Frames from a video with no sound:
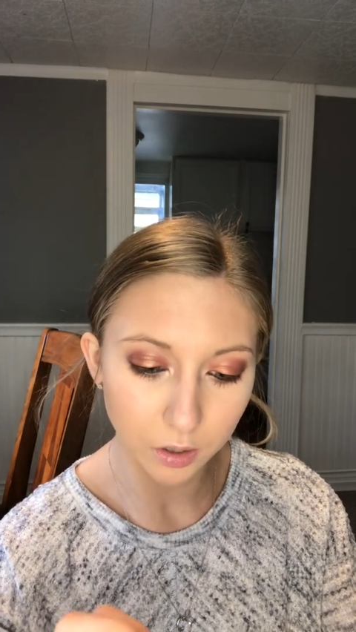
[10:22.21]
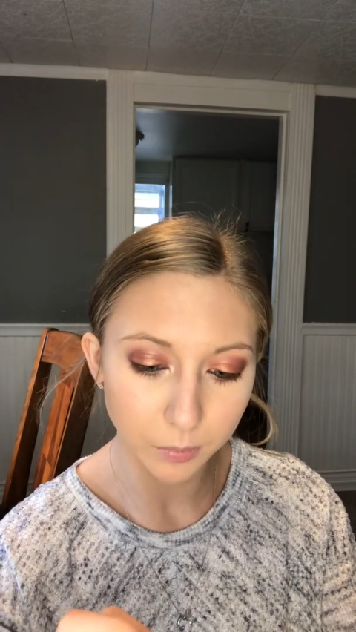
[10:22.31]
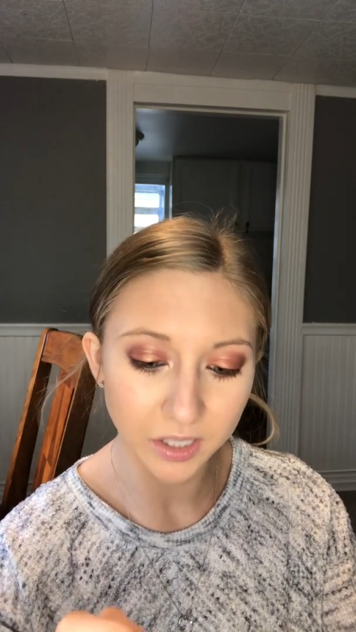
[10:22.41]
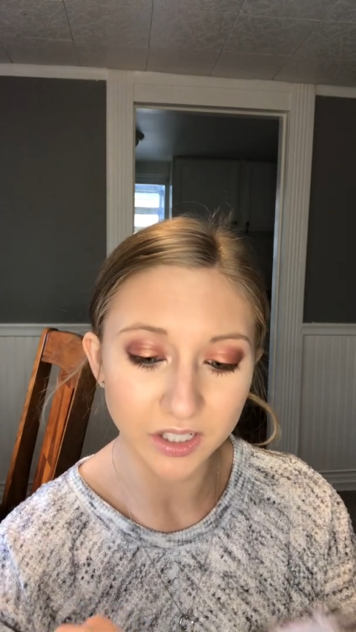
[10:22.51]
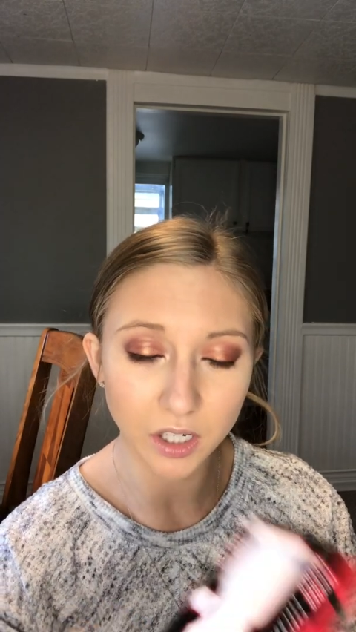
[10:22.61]

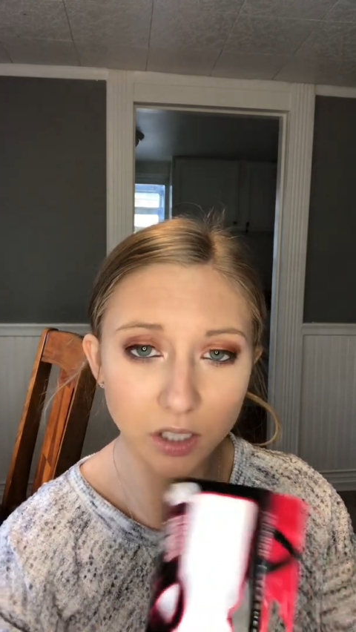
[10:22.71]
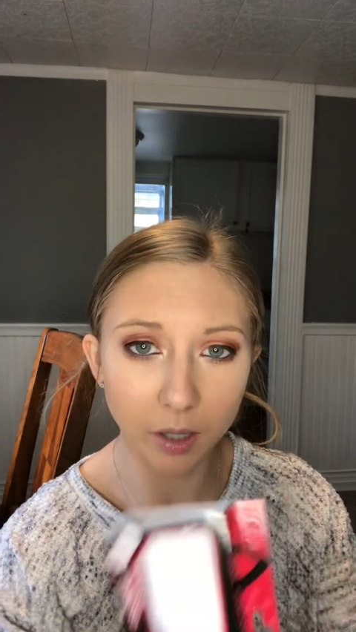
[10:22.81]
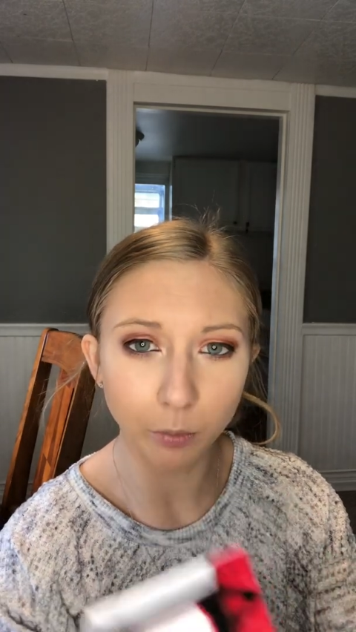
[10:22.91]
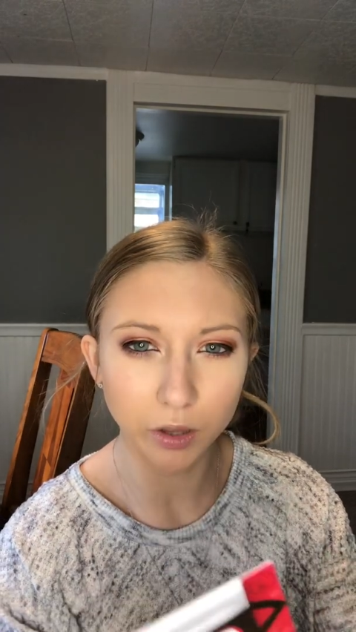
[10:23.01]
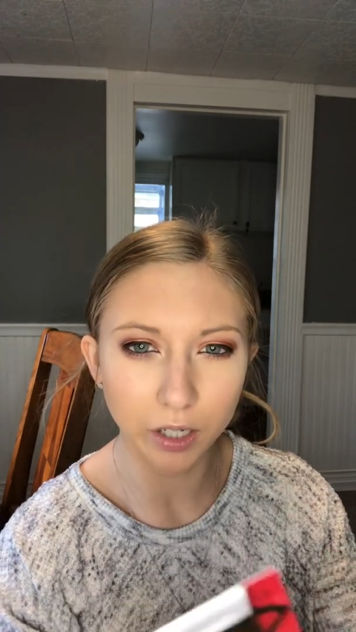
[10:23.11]
It does
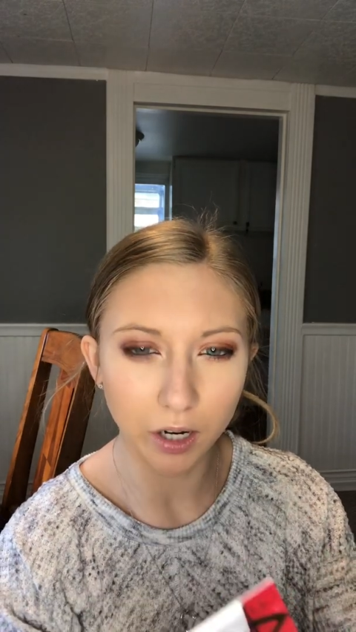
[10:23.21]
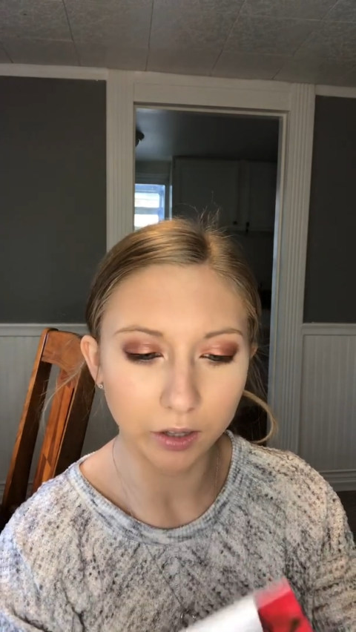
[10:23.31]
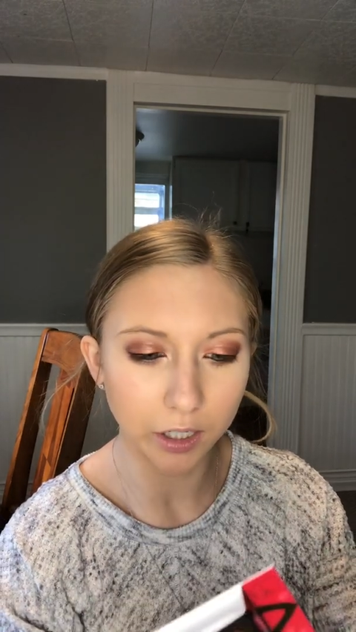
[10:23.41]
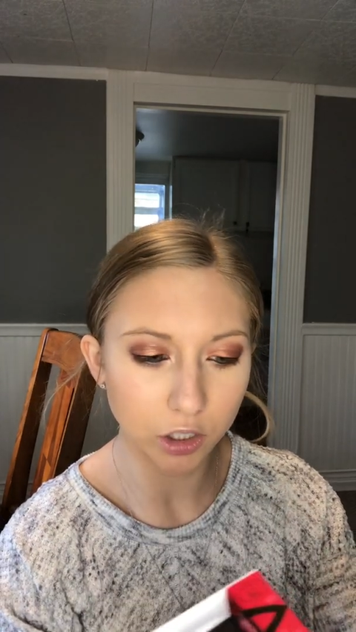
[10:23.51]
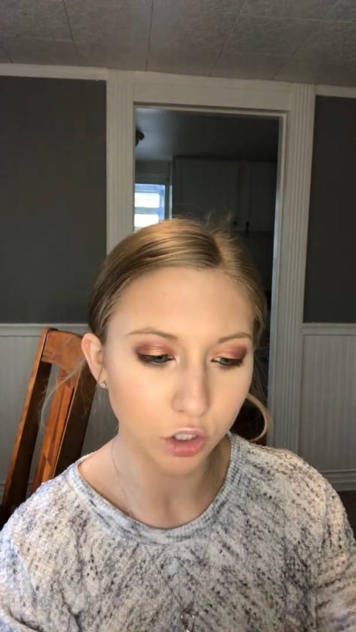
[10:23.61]
come with the
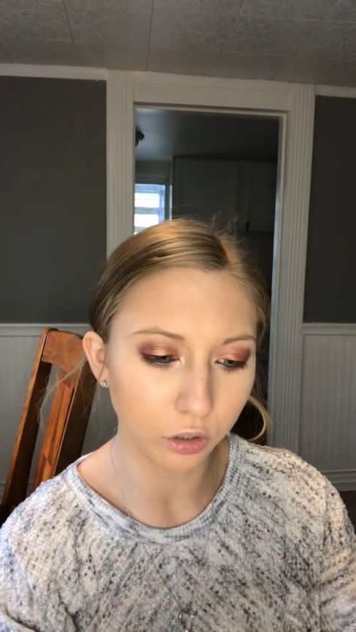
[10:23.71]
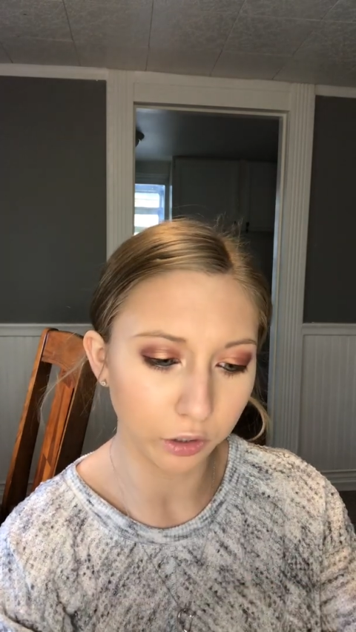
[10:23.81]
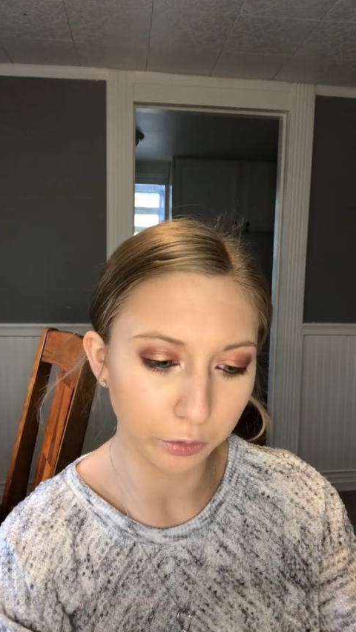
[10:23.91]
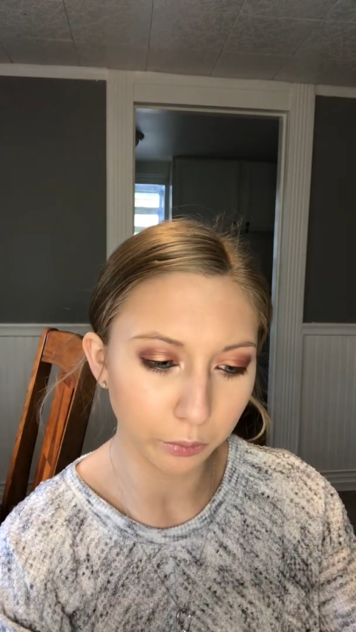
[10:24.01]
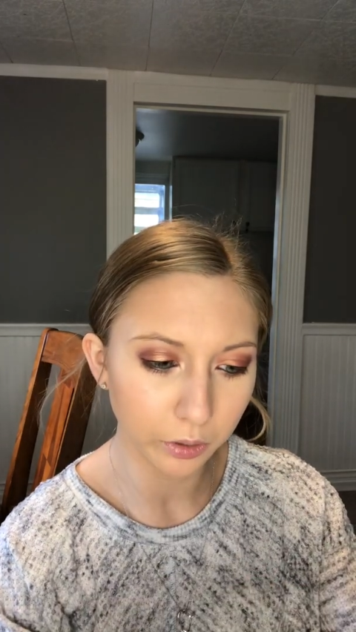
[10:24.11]
eyelash
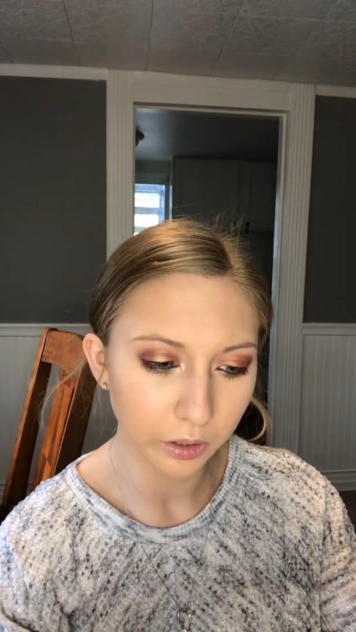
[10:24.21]
glue.